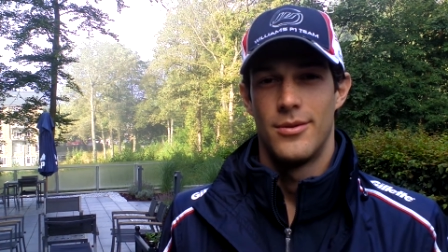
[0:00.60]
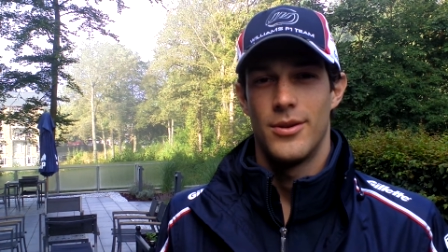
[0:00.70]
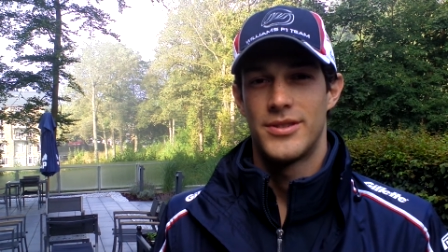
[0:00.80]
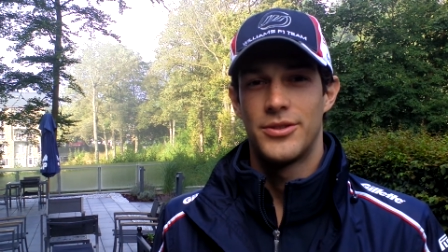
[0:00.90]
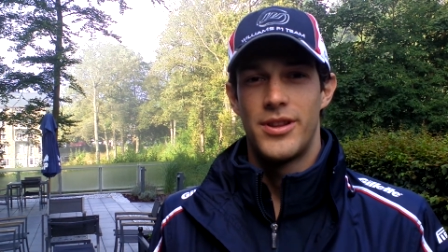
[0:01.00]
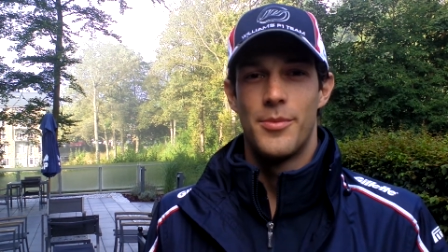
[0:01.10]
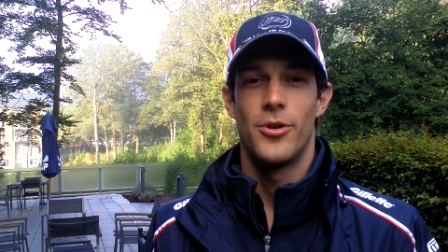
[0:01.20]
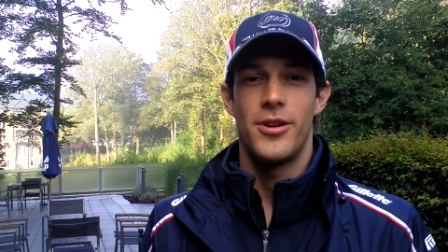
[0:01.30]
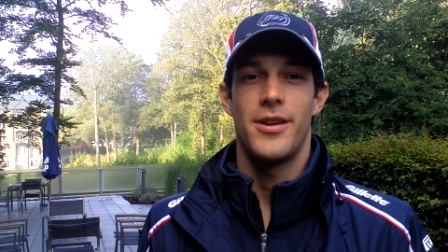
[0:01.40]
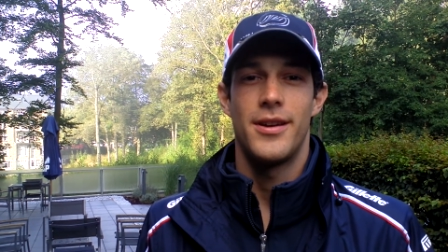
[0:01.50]
Well, Saturday
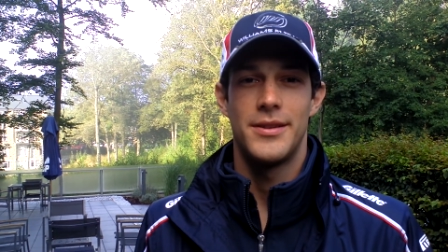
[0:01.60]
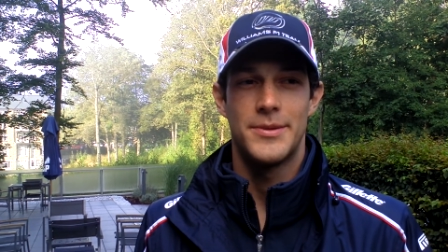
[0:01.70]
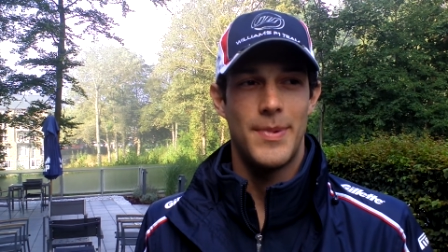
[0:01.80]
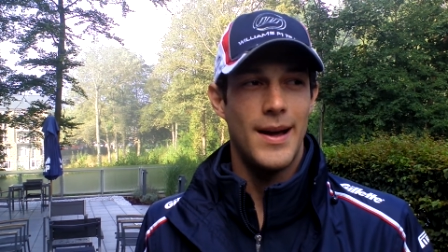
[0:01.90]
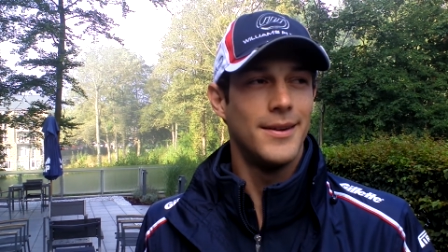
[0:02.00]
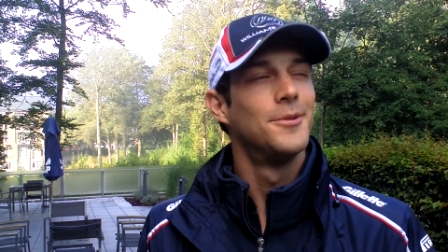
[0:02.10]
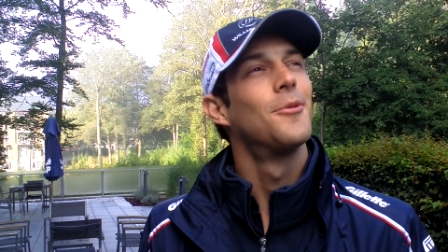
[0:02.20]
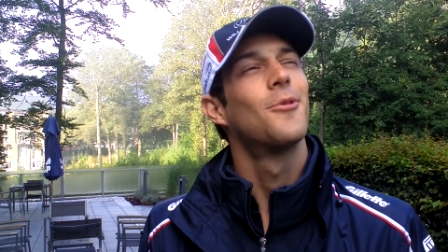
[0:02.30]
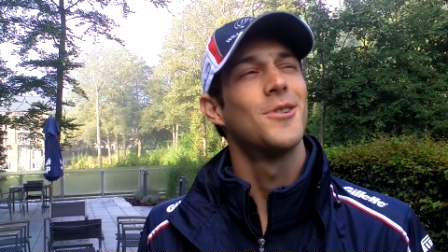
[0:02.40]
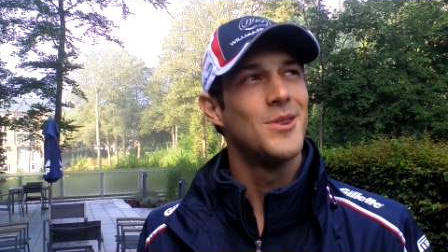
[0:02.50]
morning here in Spa.
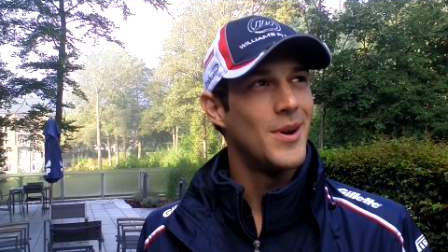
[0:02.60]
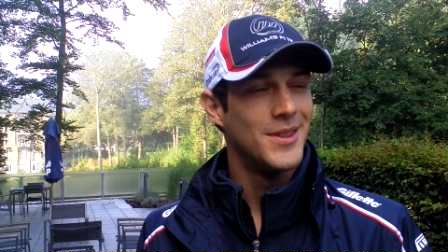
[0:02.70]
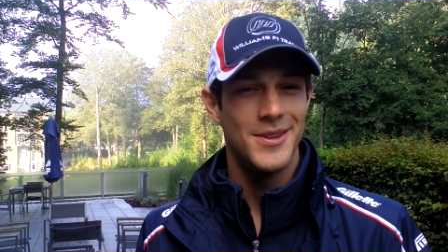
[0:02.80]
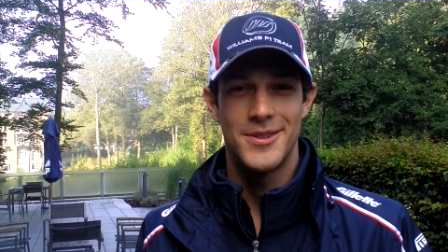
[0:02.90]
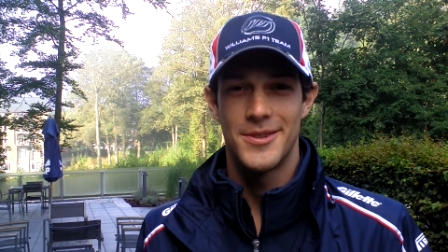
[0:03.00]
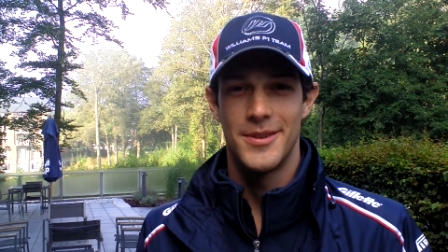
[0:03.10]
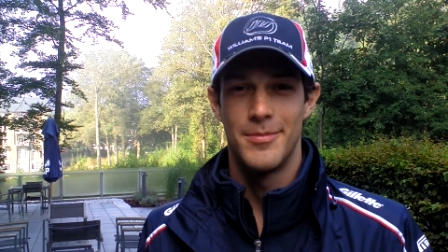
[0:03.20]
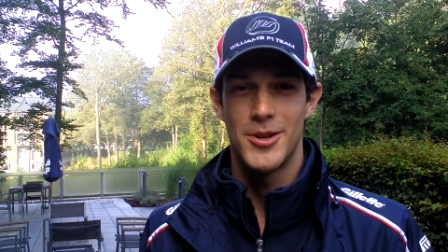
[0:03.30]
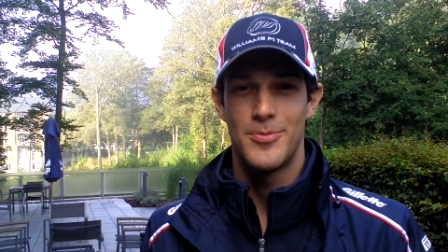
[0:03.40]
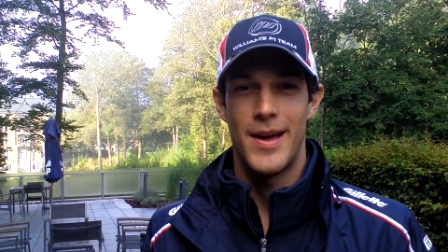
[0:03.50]
Of course, the weather is
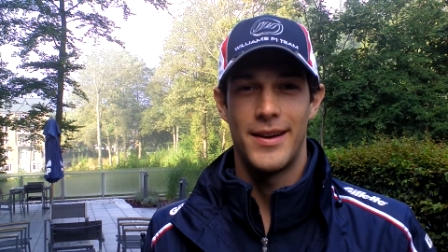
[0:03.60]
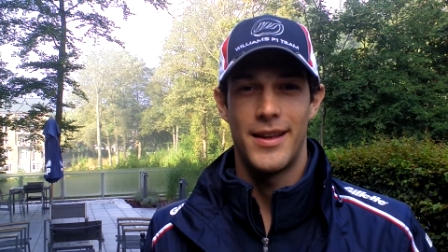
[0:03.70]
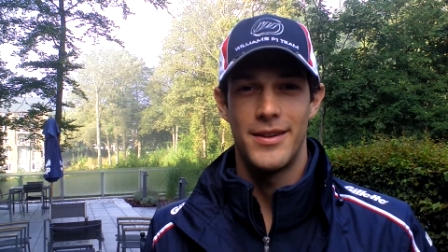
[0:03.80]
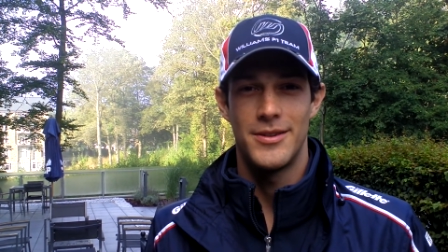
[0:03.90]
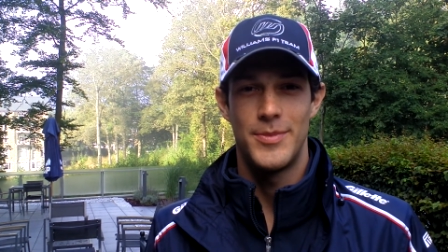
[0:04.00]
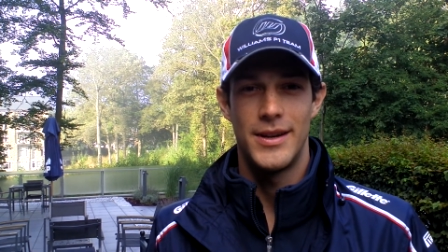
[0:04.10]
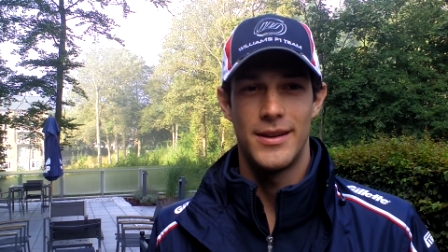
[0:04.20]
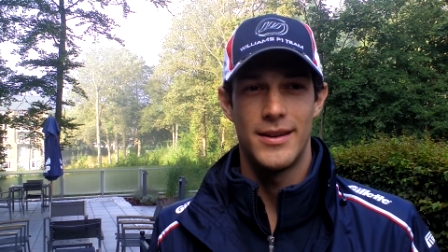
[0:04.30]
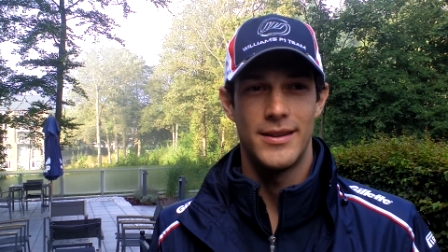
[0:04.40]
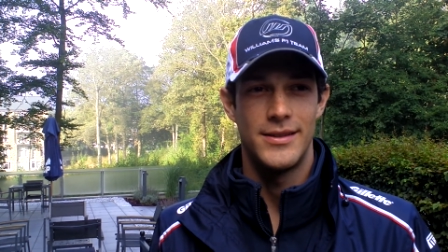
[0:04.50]
much better than it's
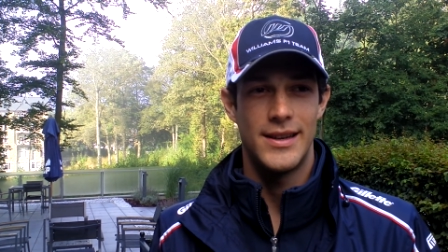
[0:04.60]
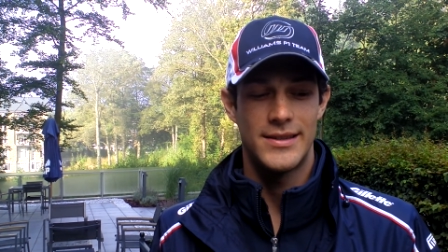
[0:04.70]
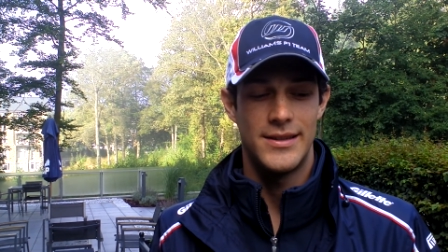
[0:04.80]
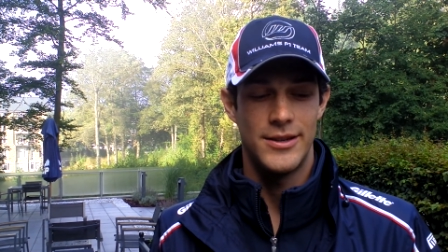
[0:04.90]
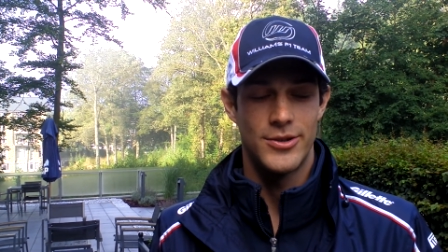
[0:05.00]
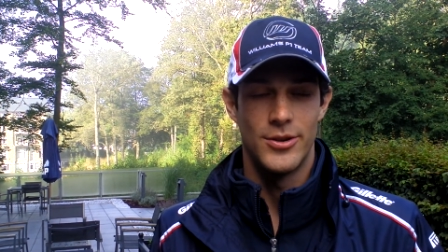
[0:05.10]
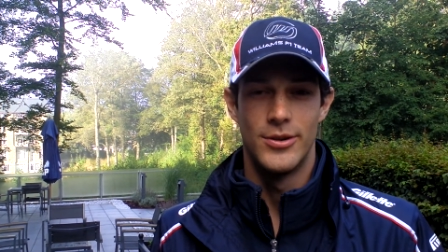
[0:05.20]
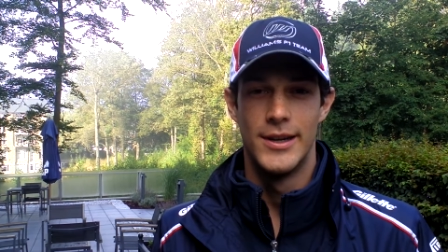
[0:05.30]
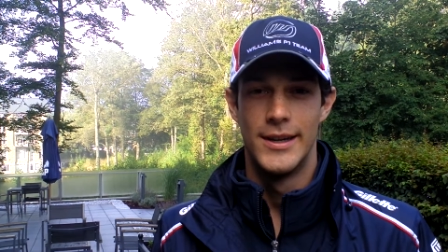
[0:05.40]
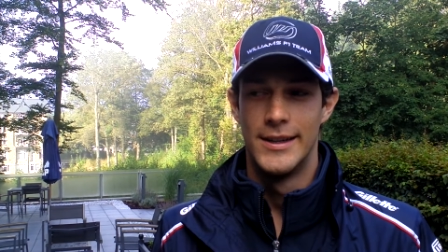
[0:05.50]
been uh, yesterday,
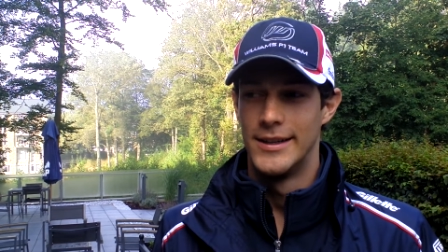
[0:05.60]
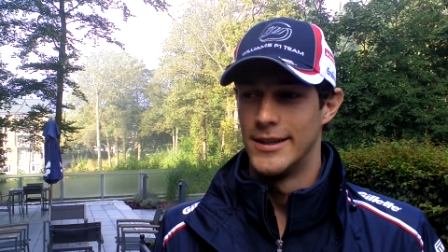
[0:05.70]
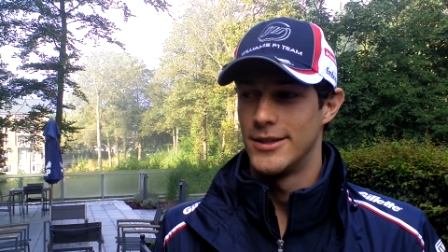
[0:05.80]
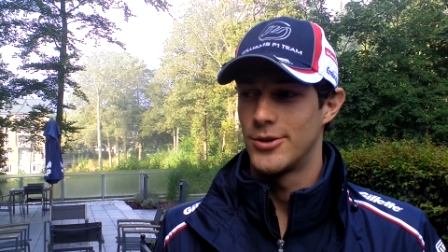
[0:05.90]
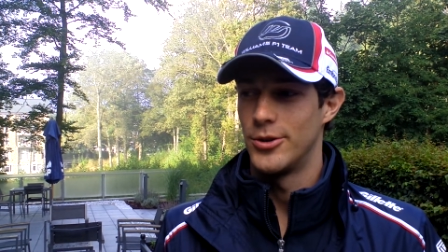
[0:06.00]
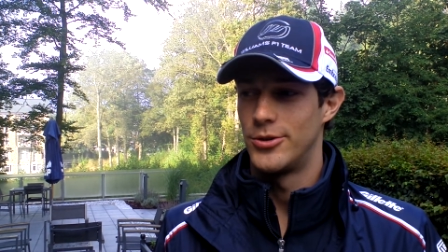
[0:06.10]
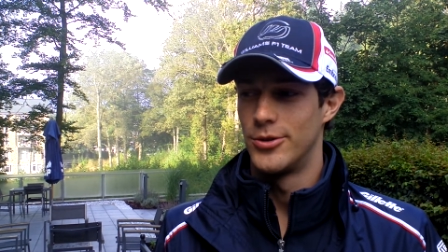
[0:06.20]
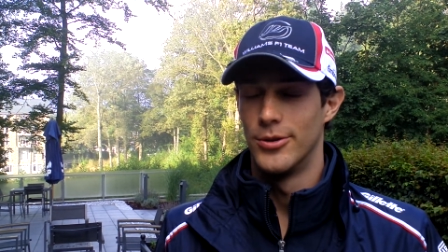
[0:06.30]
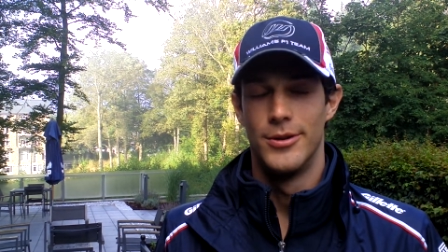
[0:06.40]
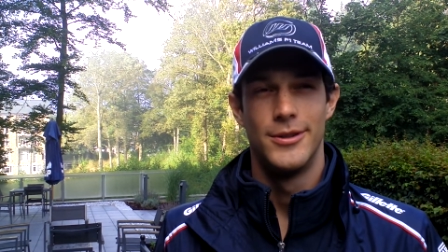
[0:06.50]
so it's good
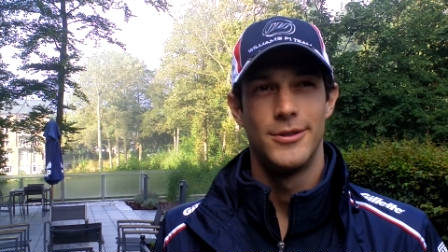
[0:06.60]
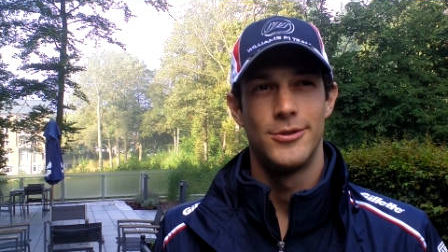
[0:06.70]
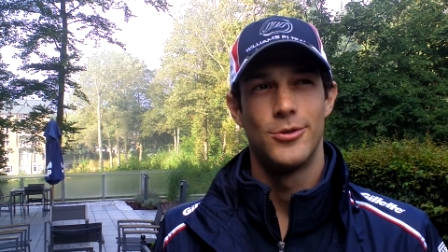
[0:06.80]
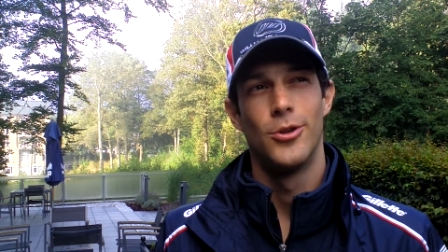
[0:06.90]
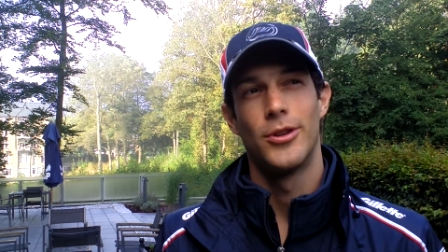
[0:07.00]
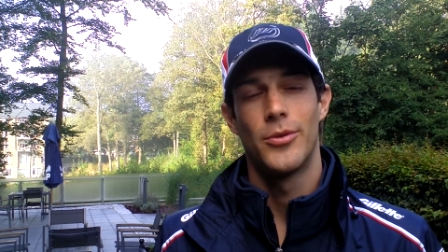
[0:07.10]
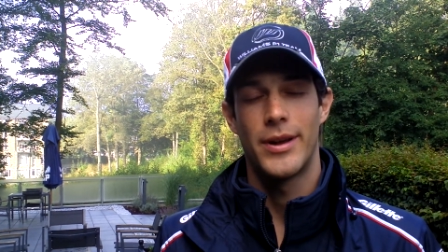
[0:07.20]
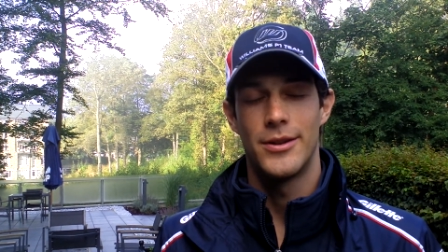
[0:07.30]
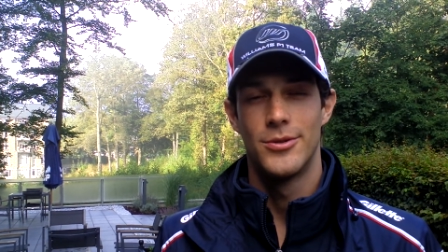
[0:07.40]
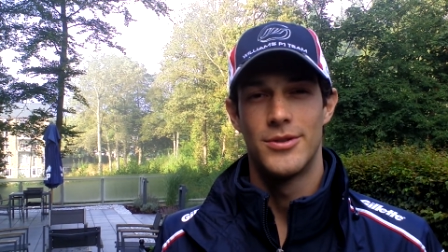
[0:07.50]
to to know that we
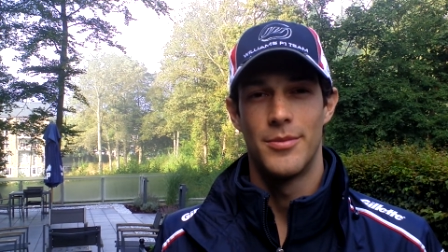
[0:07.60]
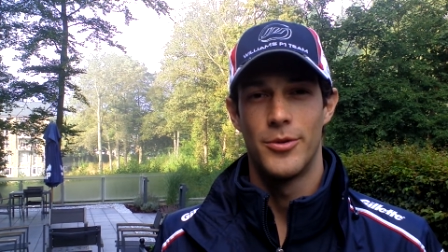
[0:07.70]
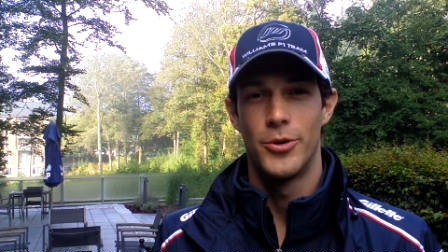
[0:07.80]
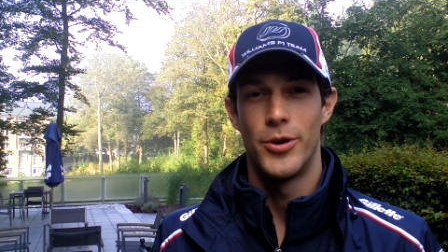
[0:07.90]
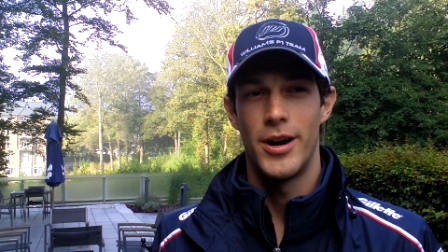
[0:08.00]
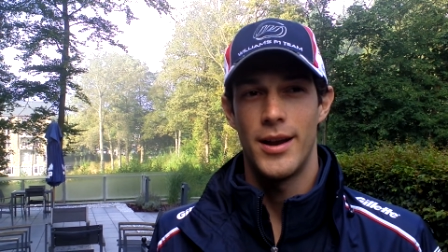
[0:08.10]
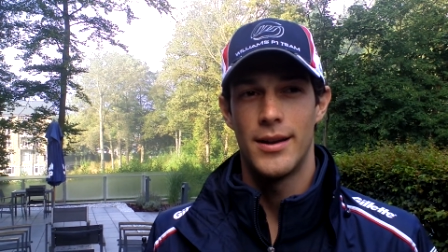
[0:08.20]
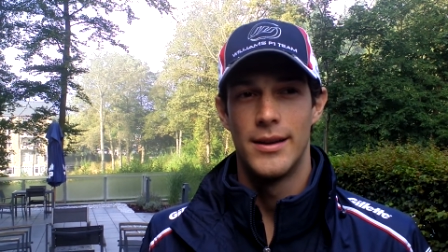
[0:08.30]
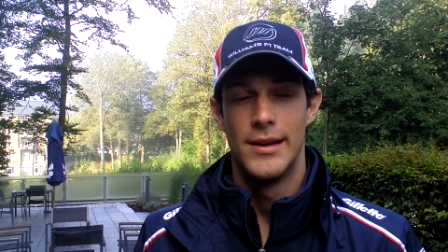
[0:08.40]
can do some good running.